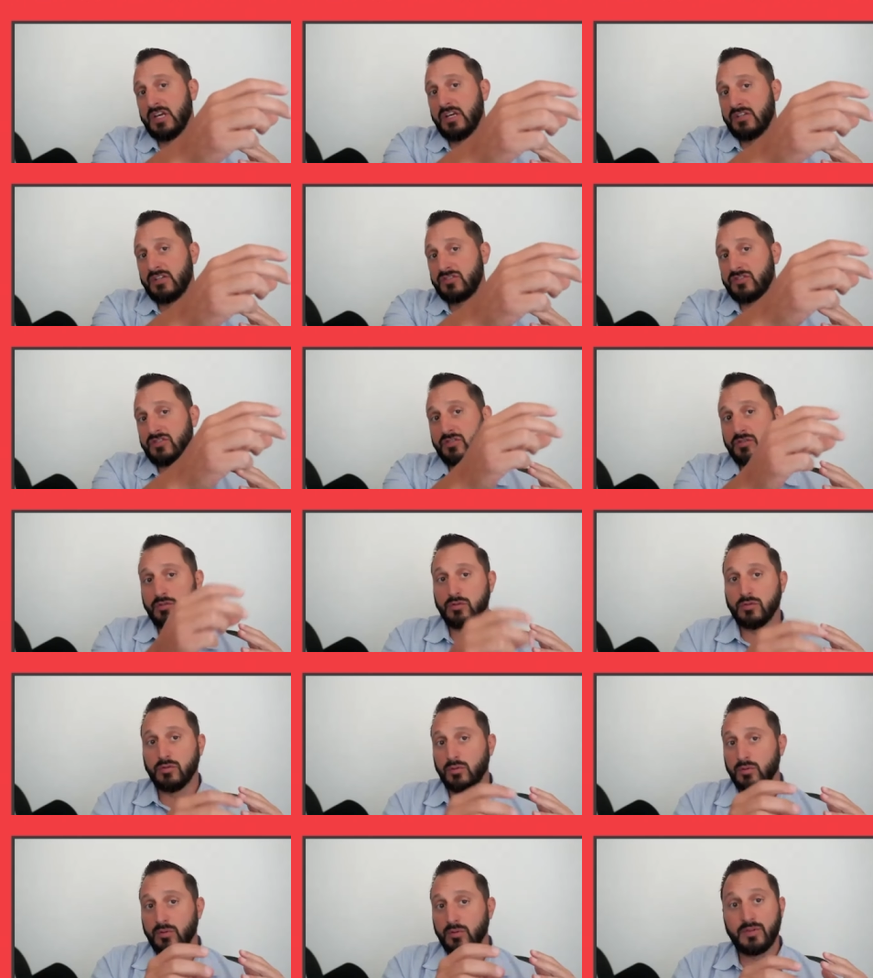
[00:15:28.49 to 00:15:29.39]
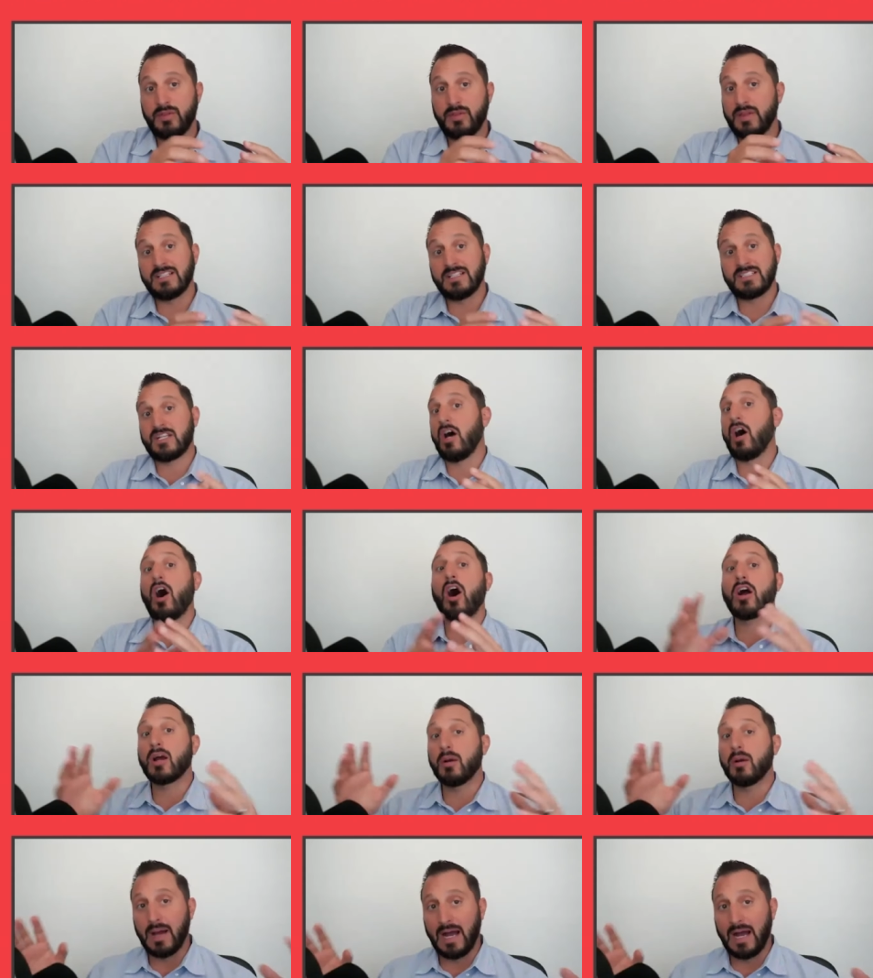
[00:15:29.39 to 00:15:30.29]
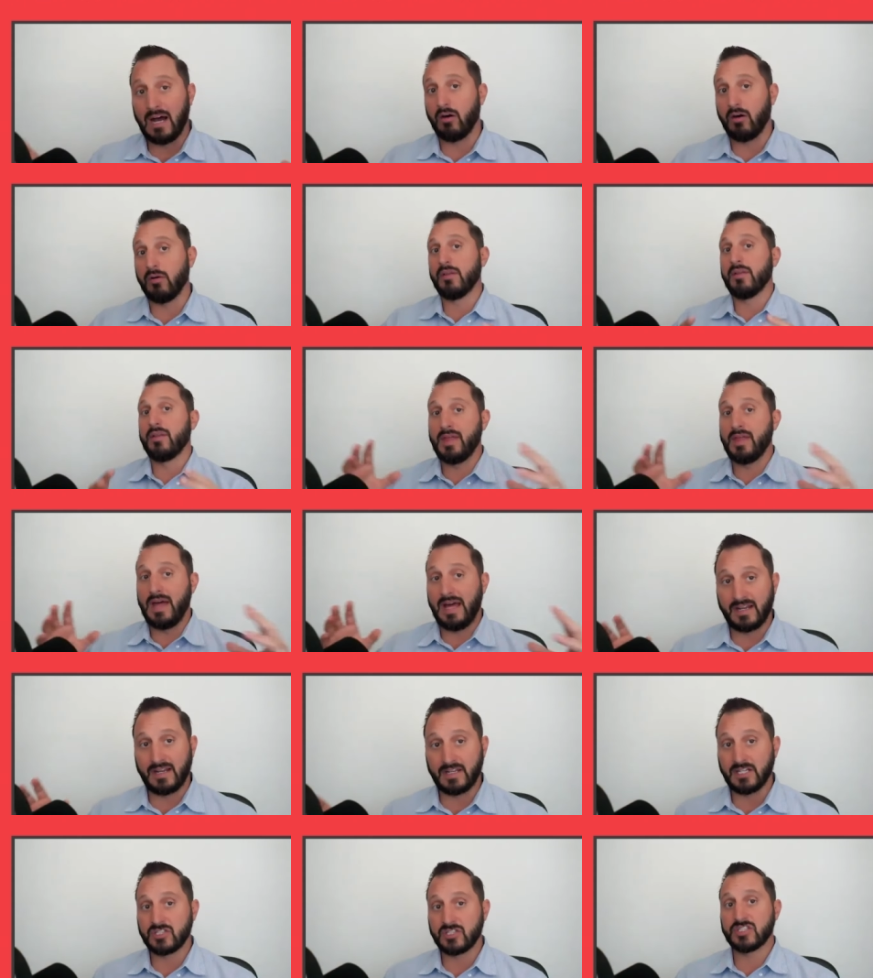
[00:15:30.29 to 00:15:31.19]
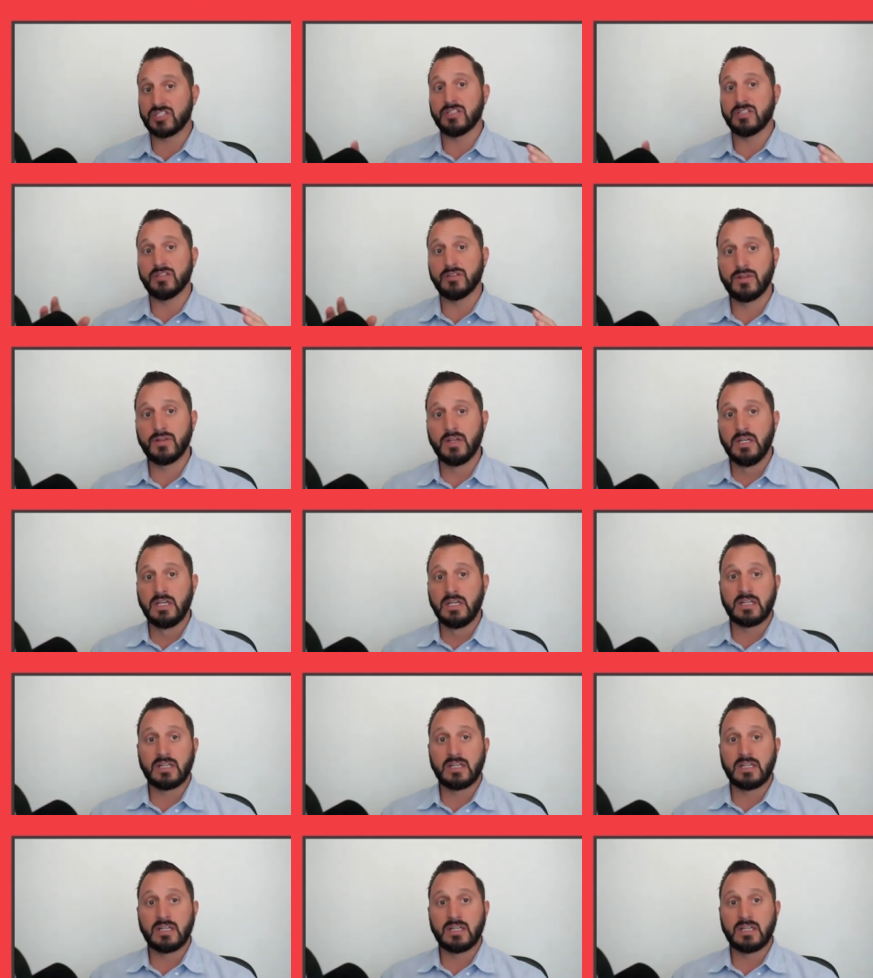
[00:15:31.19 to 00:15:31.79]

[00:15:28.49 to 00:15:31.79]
to then talk about that initiative.